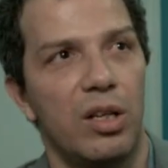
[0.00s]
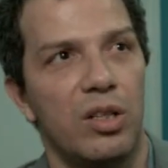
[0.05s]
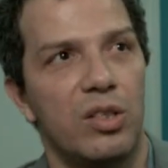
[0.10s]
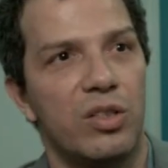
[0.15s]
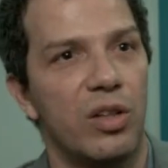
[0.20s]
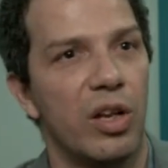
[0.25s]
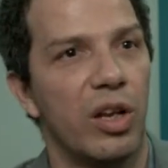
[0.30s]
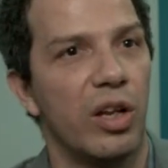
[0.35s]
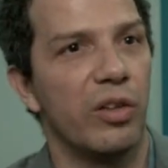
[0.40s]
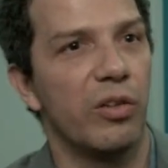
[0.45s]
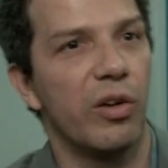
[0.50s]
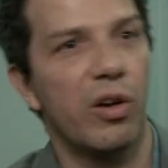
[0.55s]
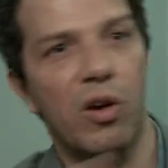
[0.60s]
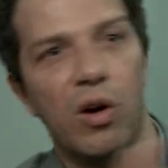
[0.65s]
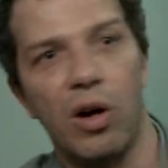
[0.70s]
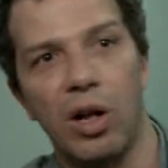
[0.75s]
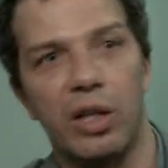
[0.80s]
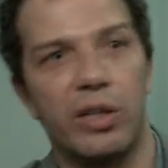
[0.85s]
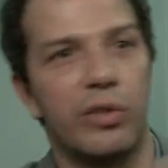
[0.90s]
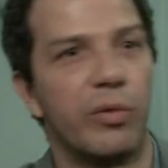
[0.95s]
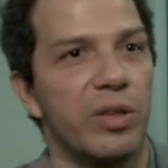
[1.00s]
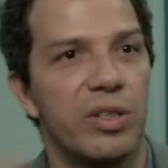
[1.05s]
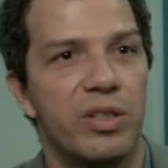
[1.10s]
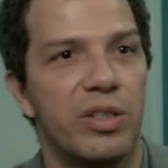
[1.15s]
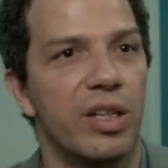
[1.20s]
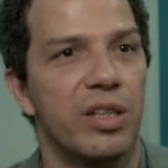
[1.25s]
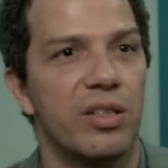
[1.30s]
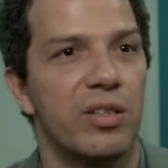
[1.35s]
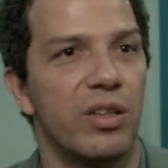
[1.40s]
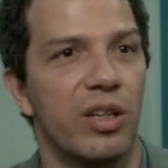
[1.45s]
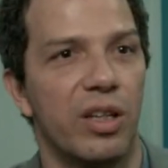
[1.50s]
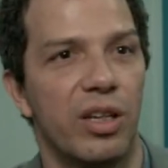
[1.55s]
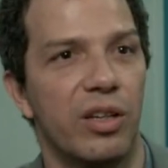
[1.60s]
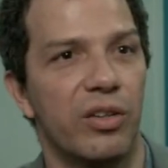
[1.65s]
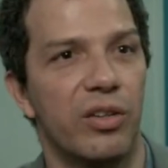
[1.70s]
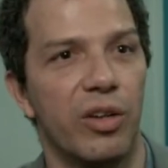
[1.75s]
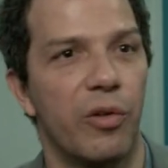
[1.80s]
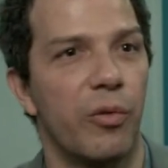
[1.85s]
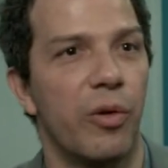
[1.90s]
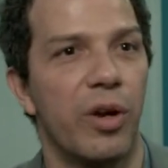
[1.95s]
cylindrical
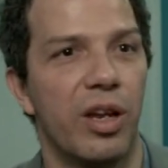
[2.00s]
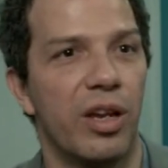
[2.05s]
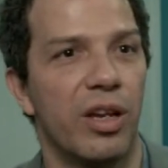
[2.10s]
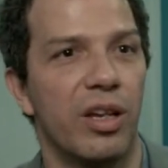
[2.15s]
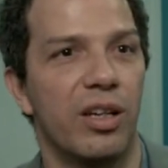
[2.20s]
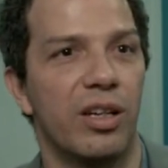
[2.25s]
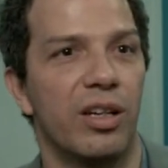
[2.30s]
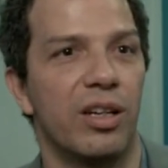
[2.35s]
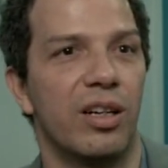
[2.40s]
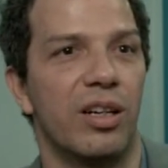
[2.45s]
360-degree